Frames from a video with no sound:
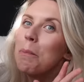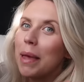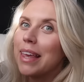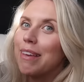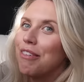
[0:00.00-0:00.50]

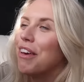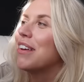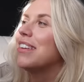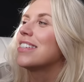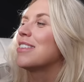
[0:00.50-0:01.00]
picky
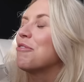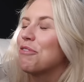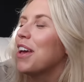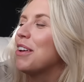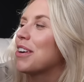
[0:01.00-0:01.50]
food,
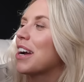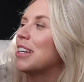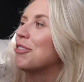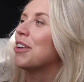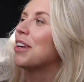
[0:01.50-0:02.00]
favorite
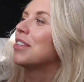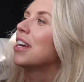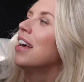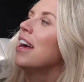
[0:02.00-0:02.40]
kind of food.